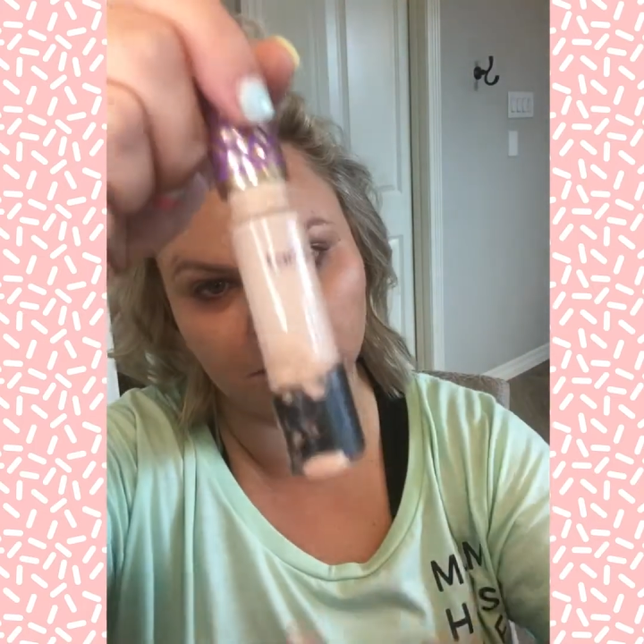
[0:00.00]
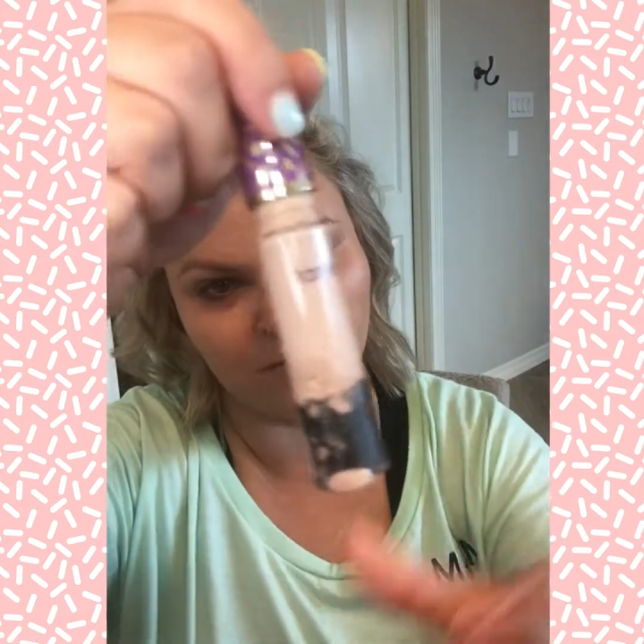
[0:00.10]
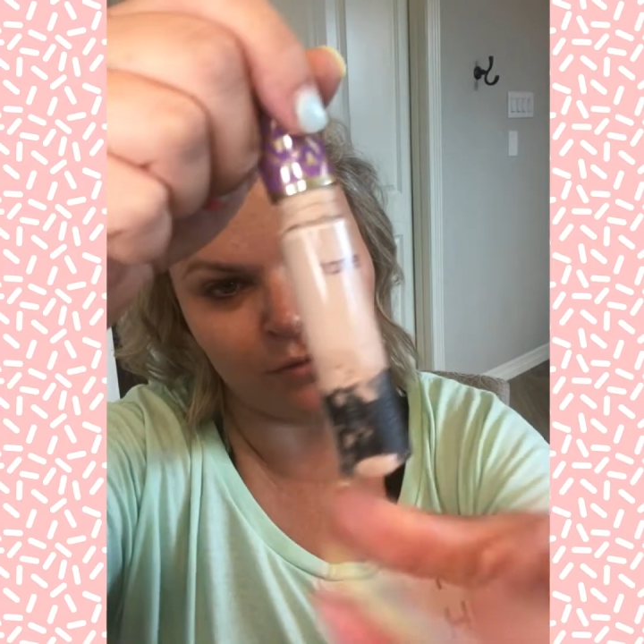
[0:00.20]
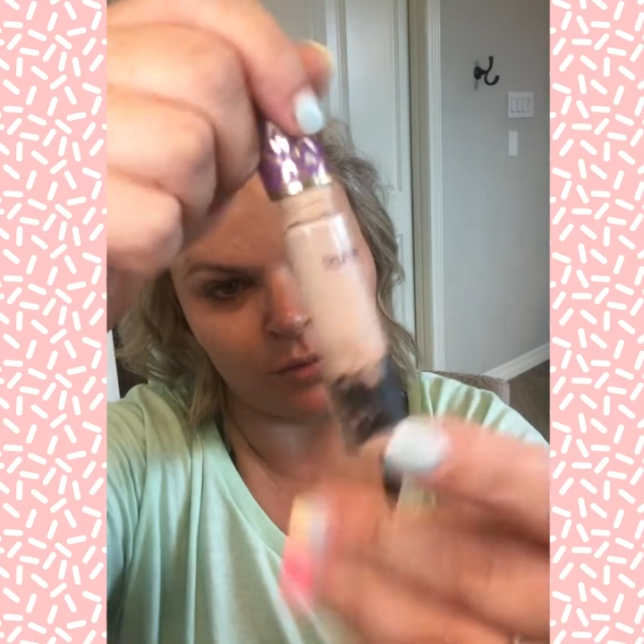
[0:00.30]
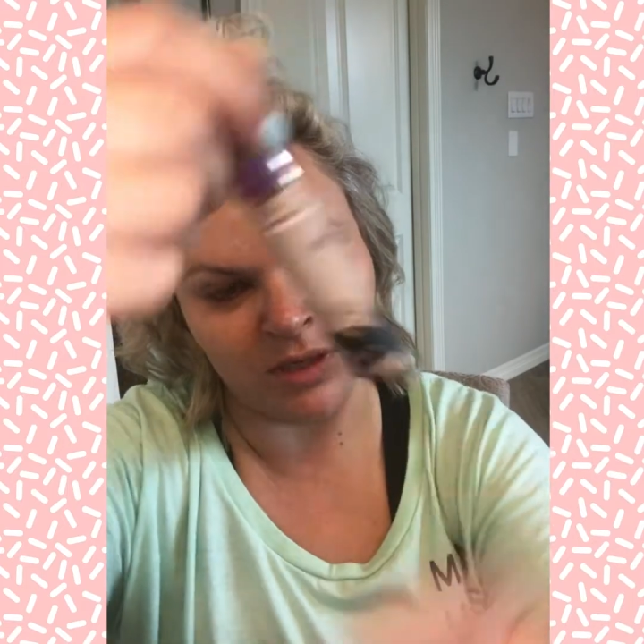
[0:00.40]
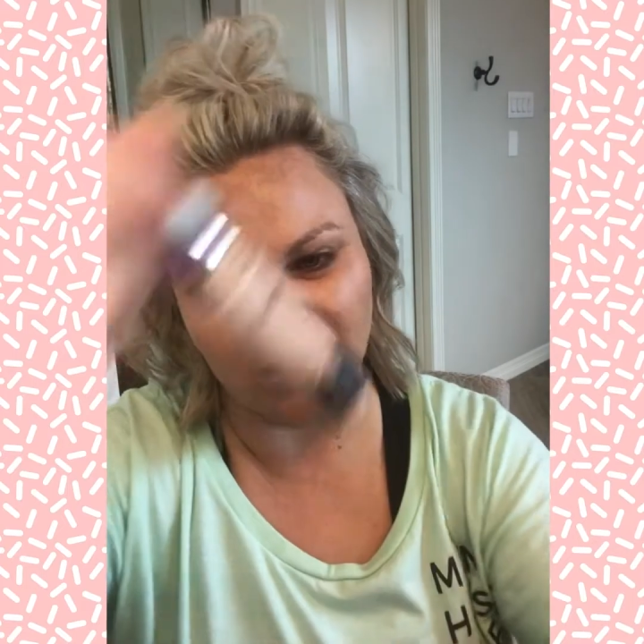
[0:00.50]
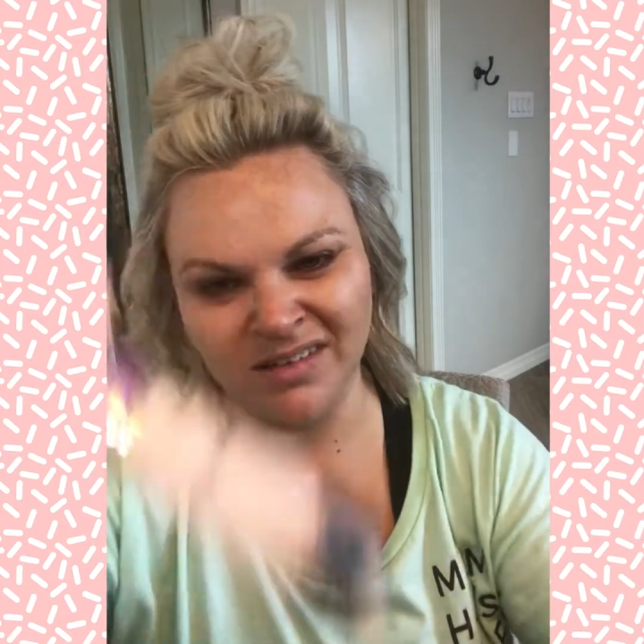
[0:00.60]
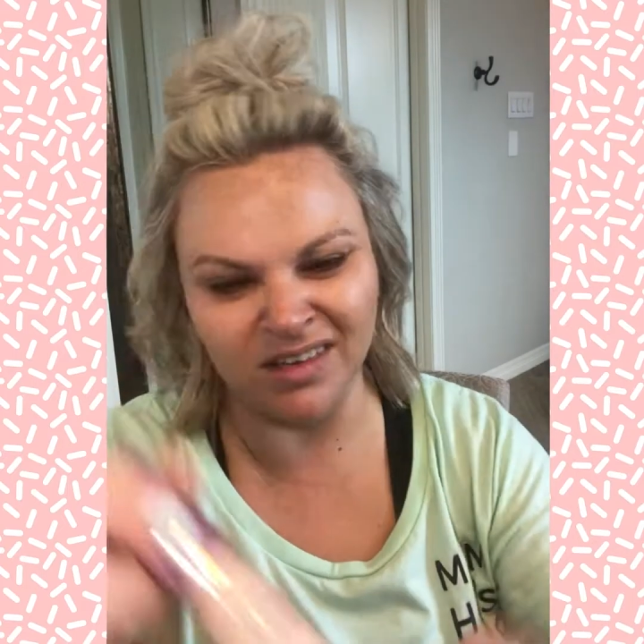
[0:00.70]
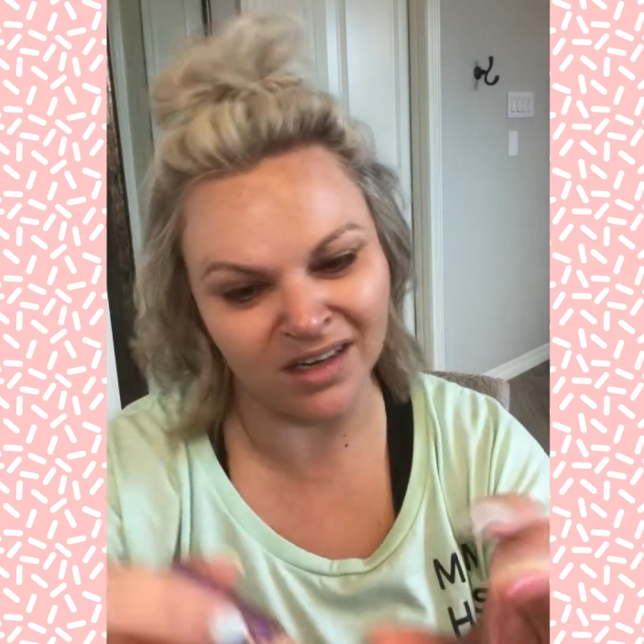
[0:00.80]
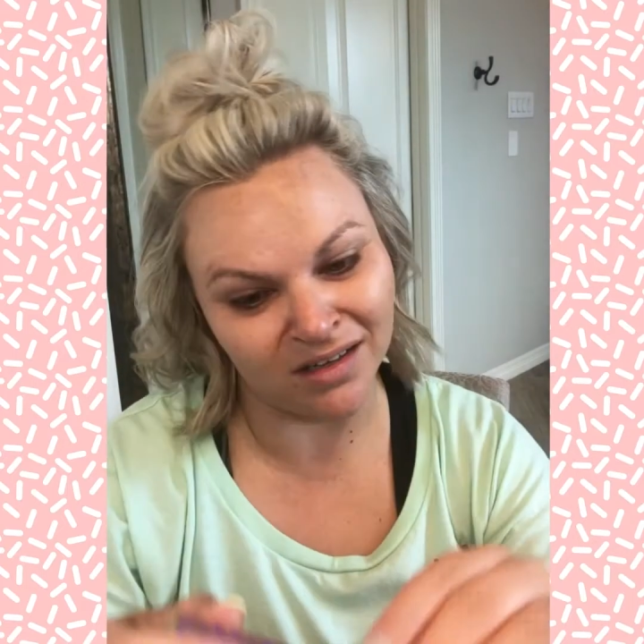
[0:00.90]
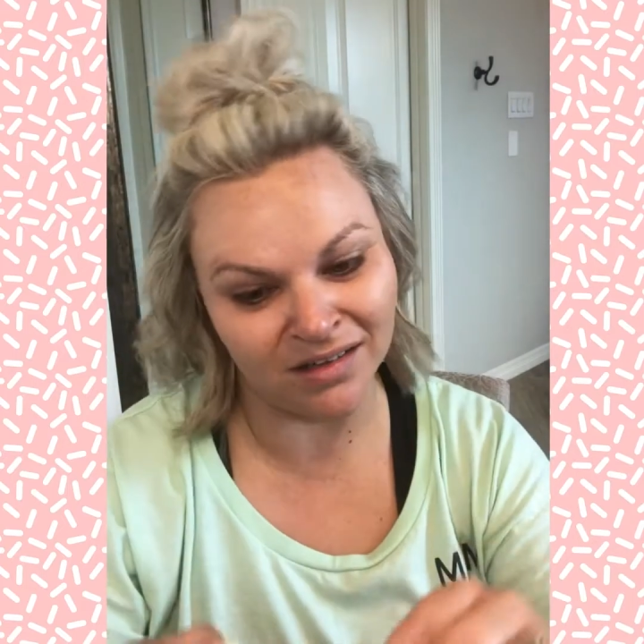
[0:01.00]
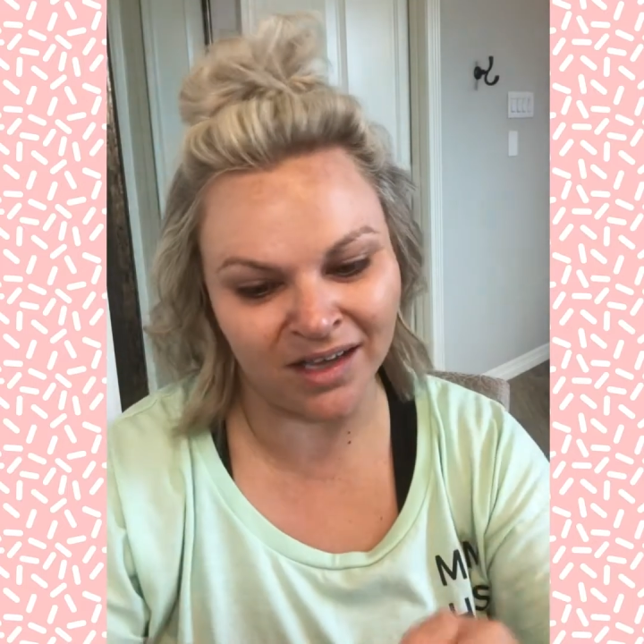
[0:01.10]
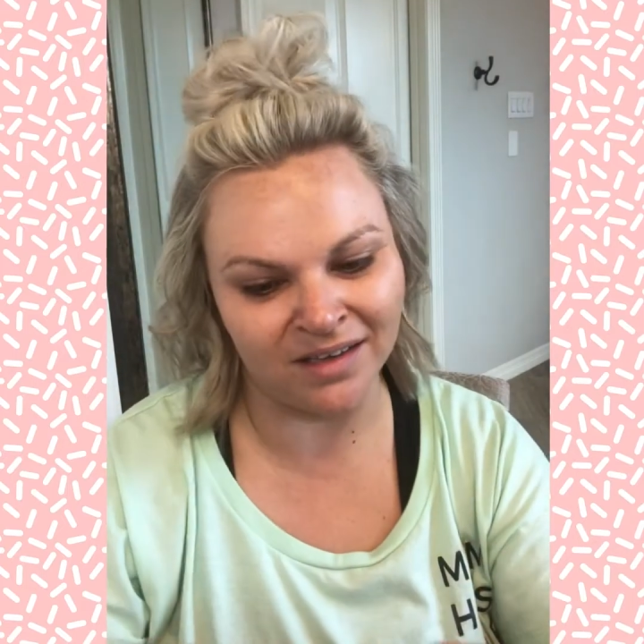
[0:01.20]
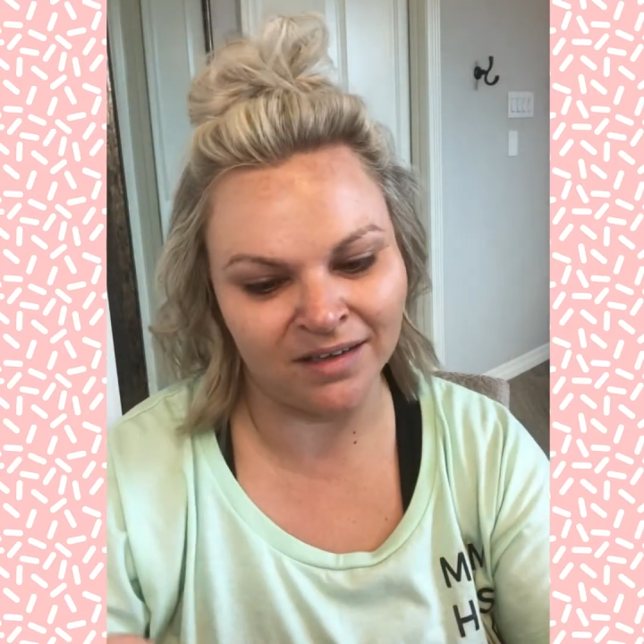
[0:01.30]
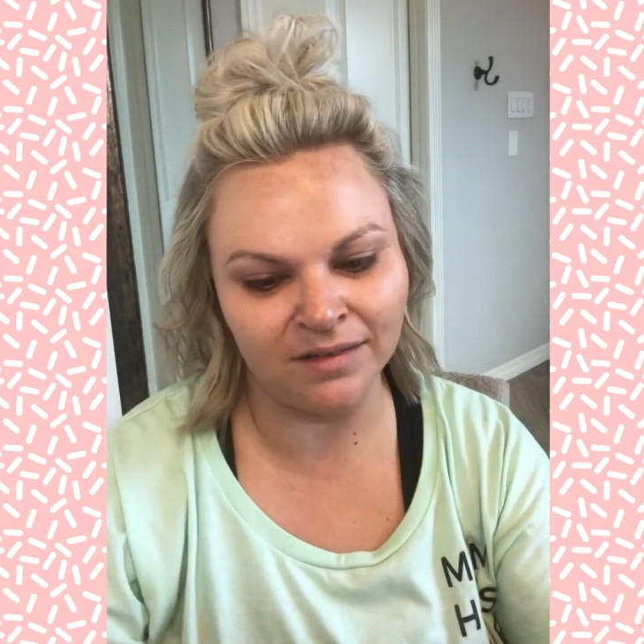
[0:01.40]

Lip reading: it for me, and it like